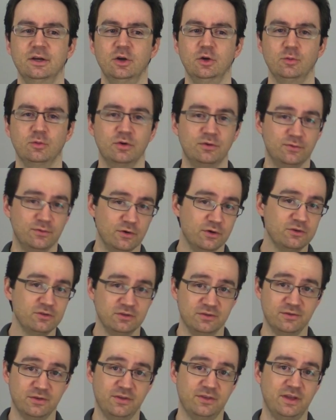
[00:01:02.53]
what
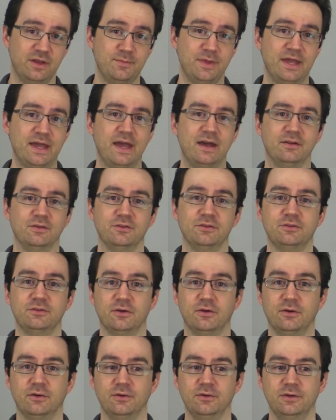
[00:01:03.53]
version of a theme they had
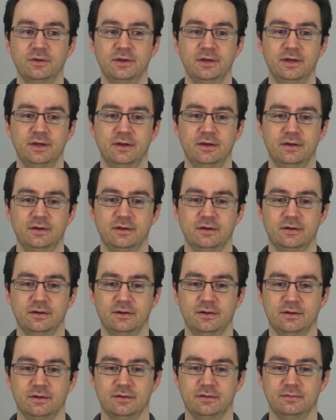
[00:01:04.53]
installed.
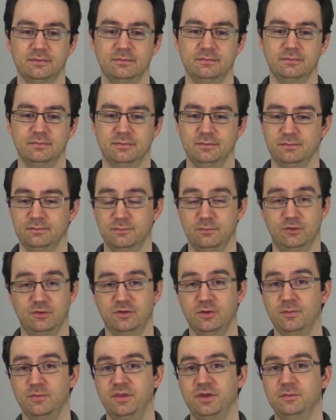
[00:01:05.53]
Uh,
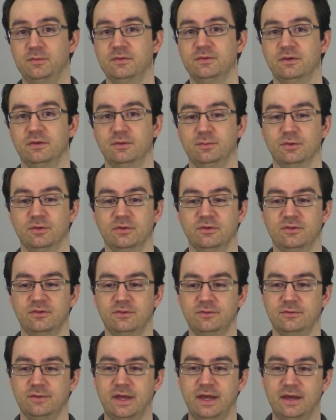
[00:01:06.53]
some theme
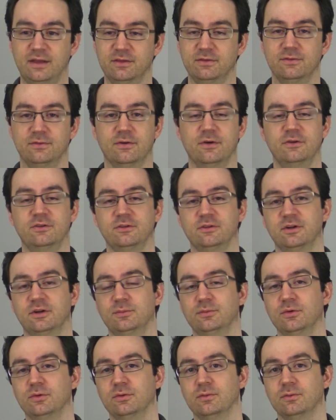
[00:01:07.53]
developers had the version
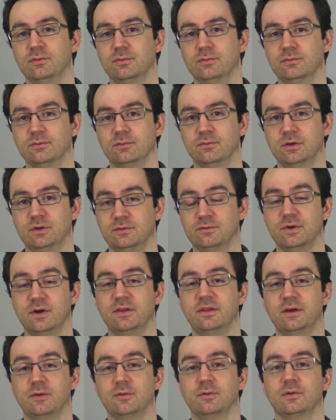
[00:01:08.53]
number written
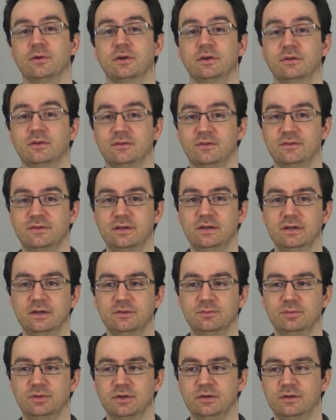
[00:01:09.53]
right there where you could see
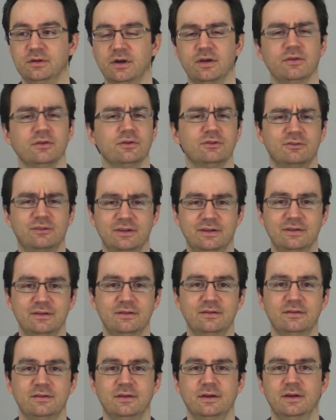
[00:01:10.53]
it, but others
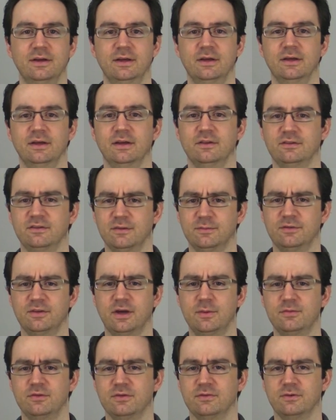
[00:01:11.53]
didn't. And
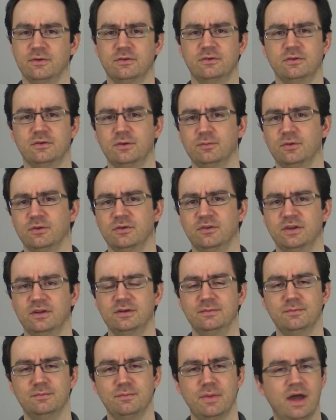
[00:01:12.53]
sometimes the version number
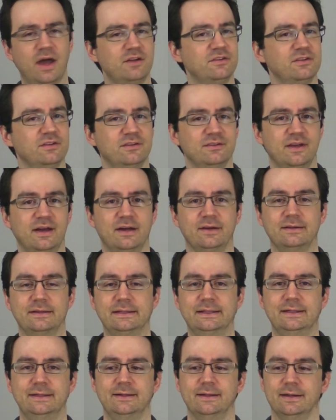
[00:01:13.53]
didn't match
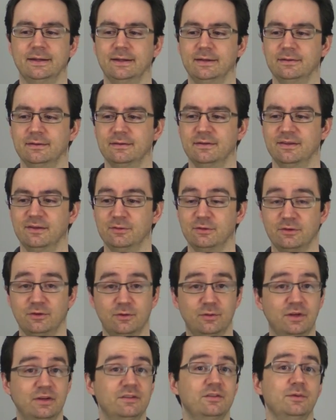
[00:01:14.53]
exactly, and there was
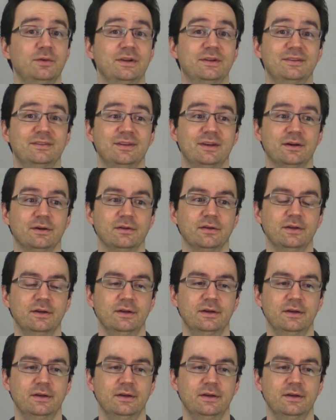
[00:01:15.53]
no easy way to tell